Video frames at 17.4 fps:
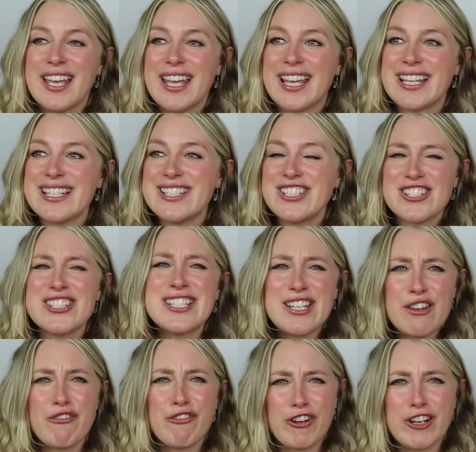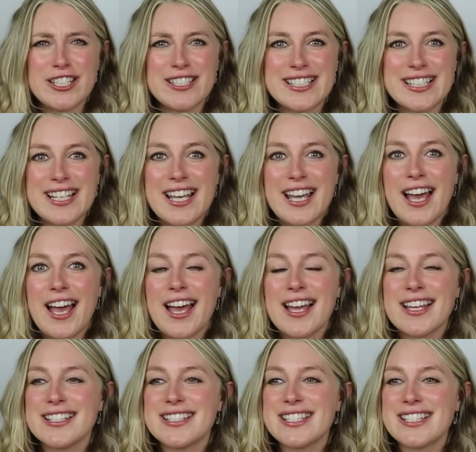It's just different,
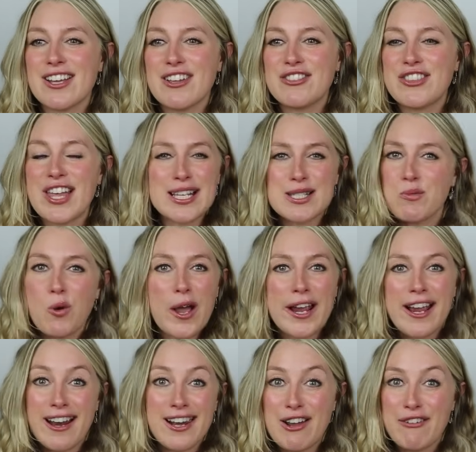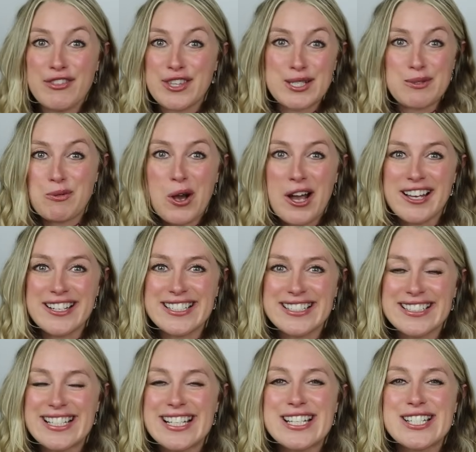and that's why I love this word.
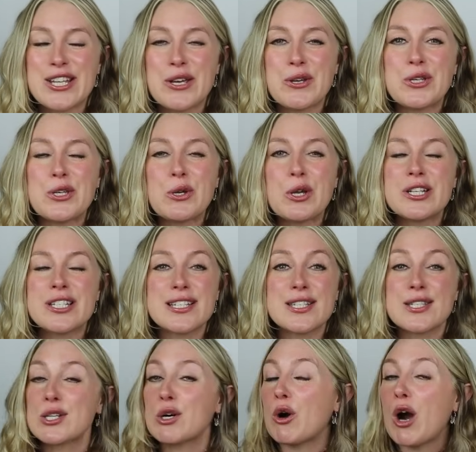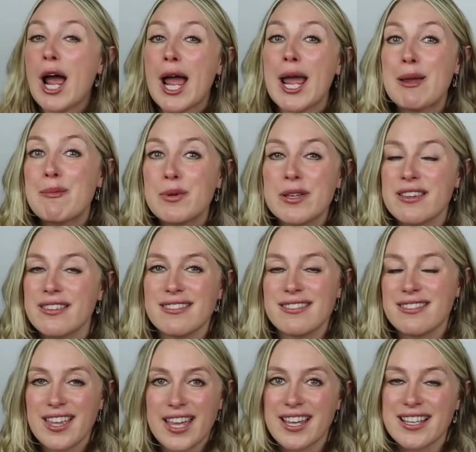So you can describe
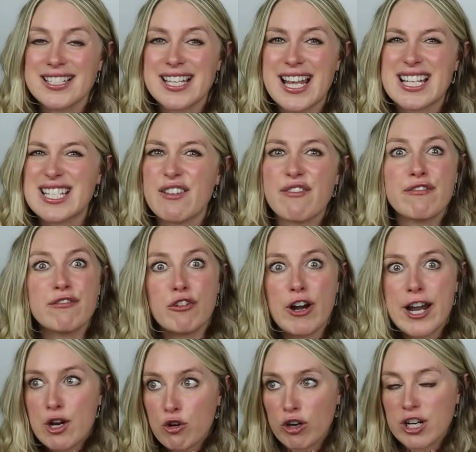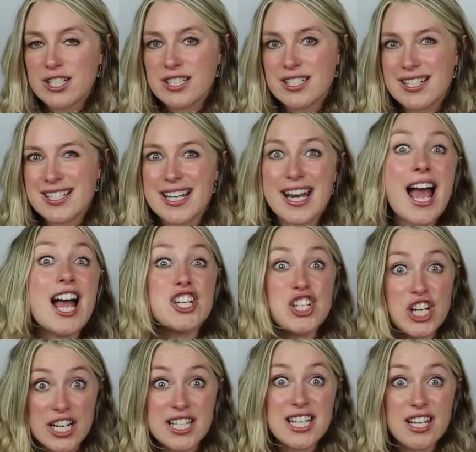things as fragrant. It's an
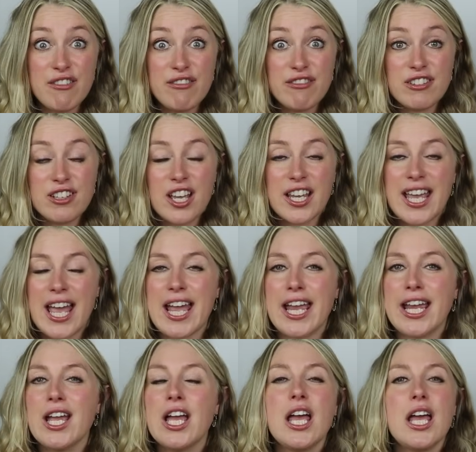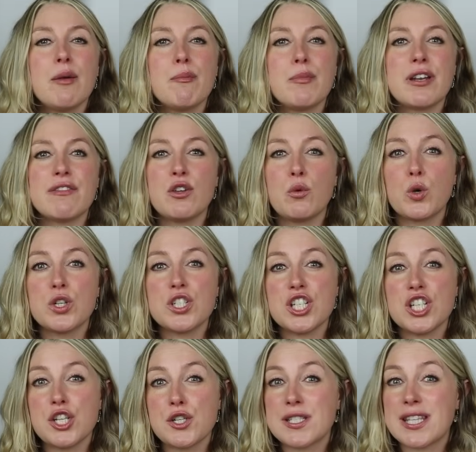adjective. Okay, but if you want
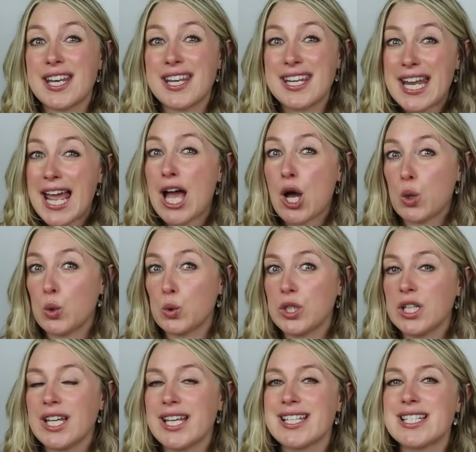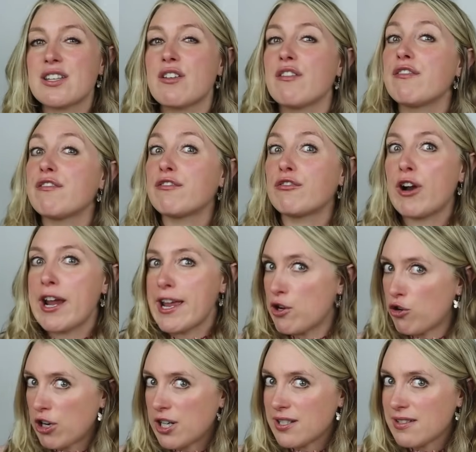to use the noun, it's
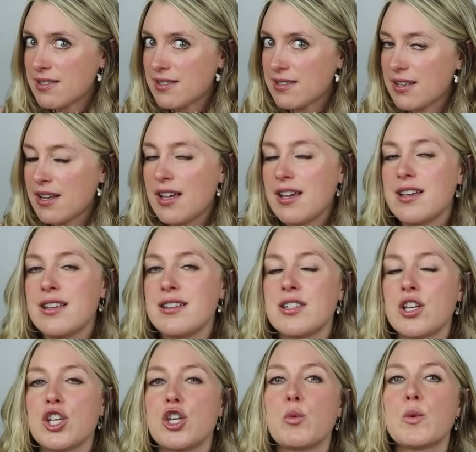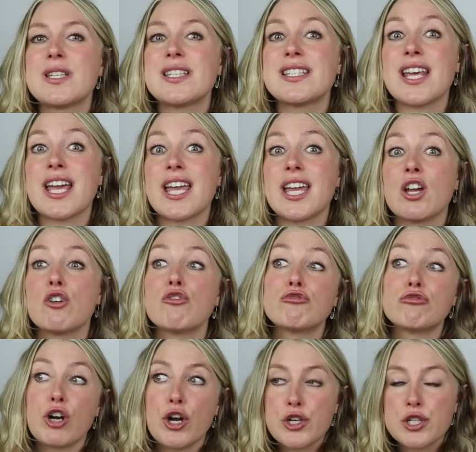fragrance. So you would say
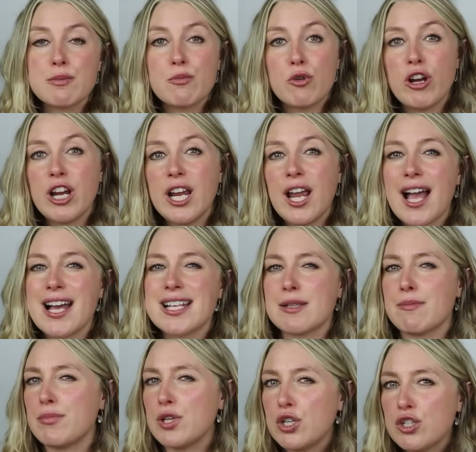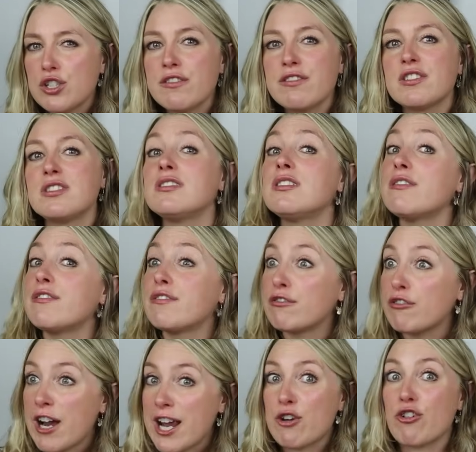rosemary has a beautiful
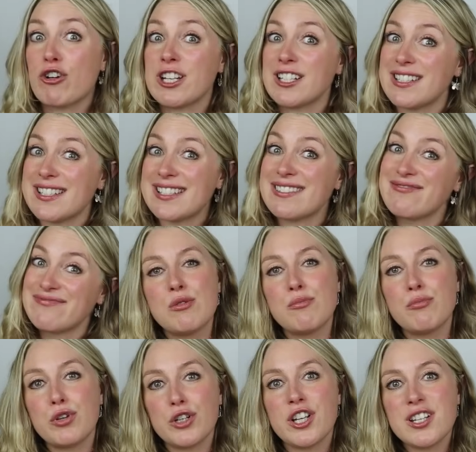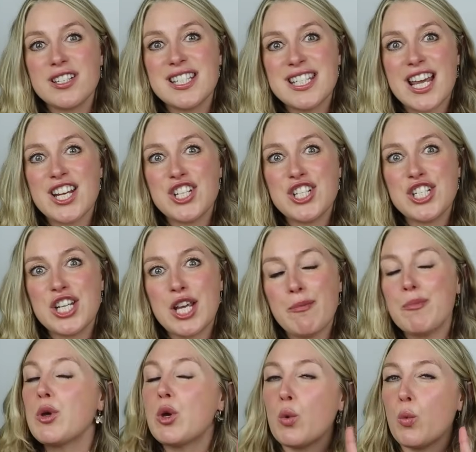fragrance. Pronunciation
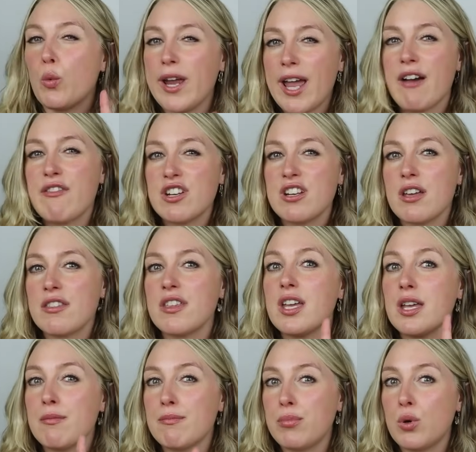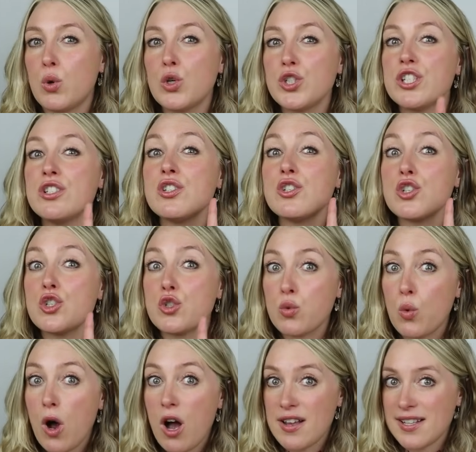tip, we have another important
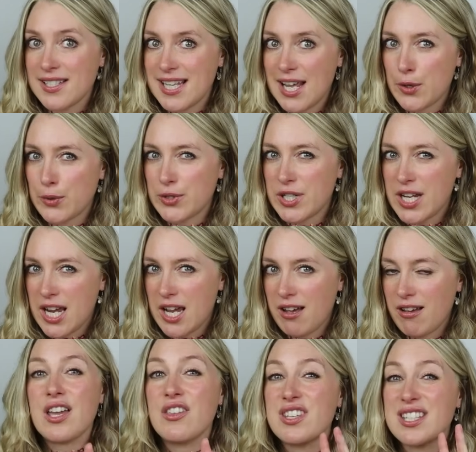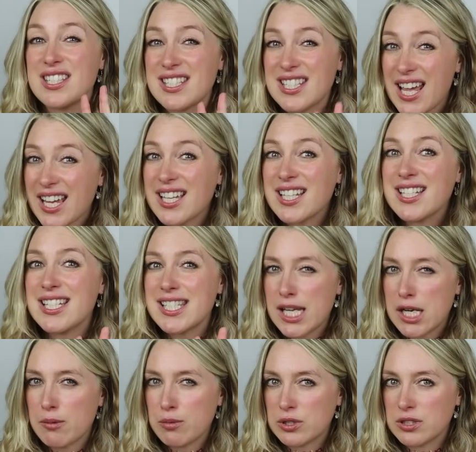schwa sound here in the second
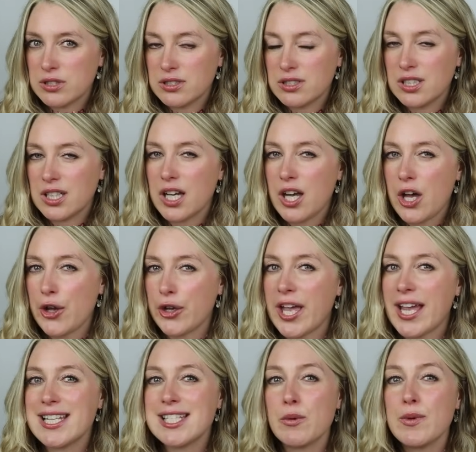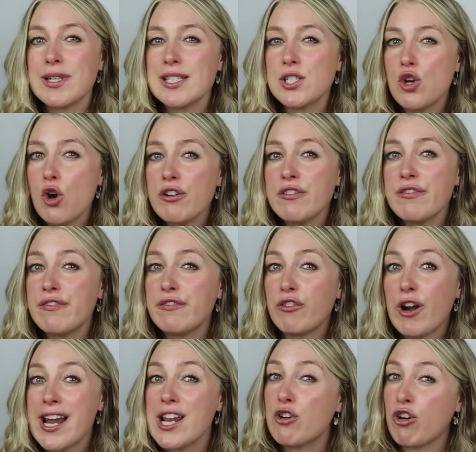syllable. Okay, so it's not
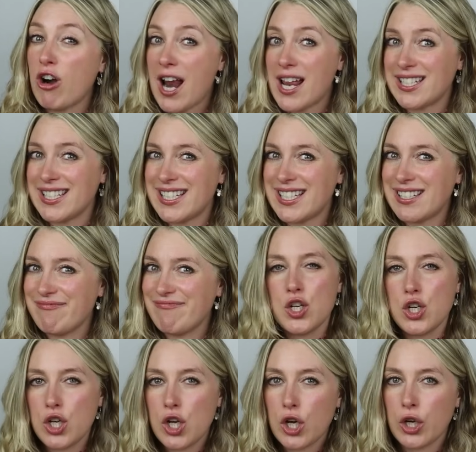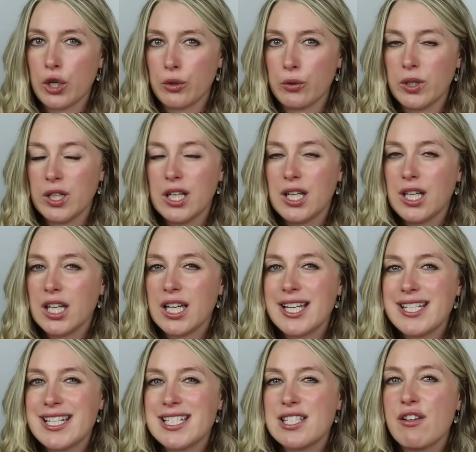fragrant, no,
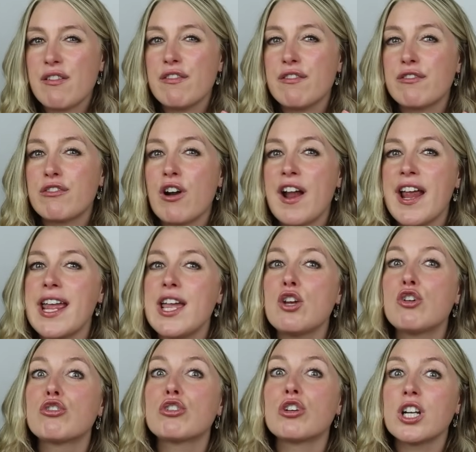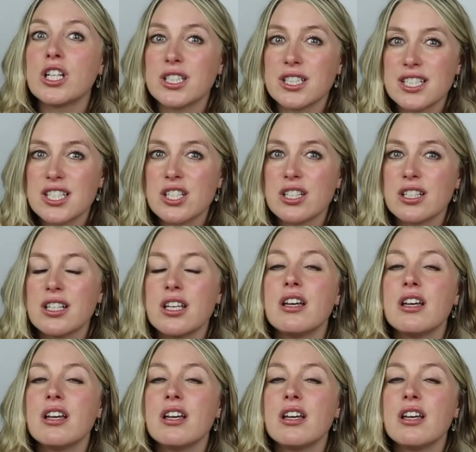it is fragrant.